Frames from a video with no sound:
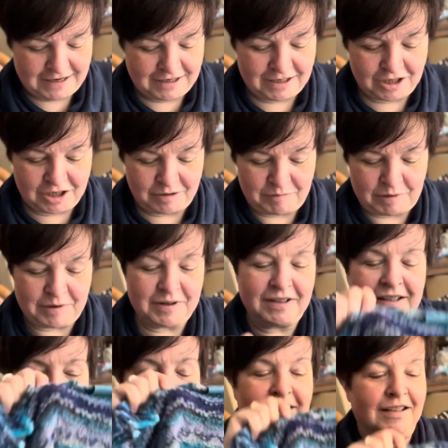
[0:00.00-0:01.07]
She put a
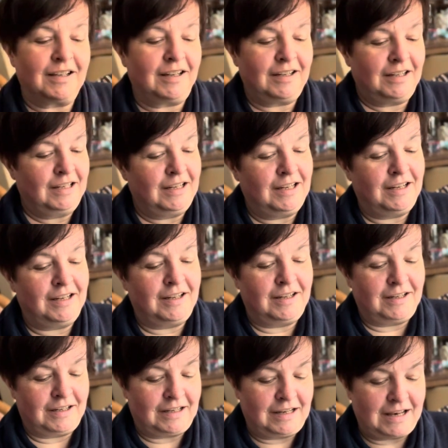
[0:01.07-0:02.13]
little
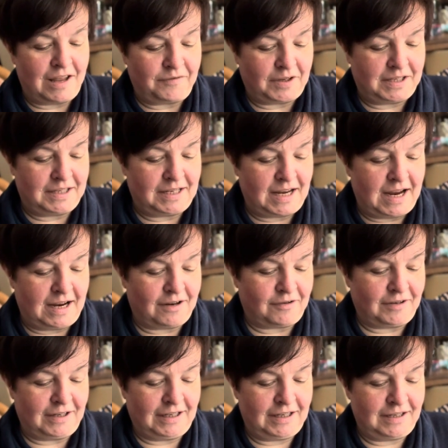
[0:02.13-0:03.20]
leather tag on
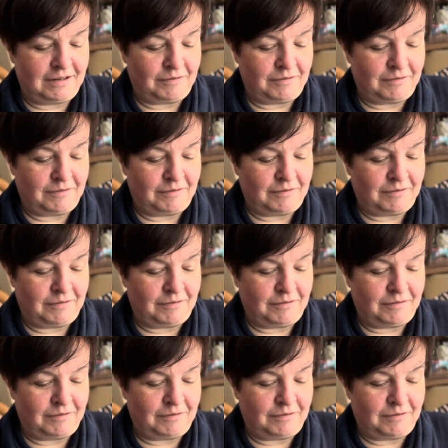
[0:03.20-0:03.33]
it,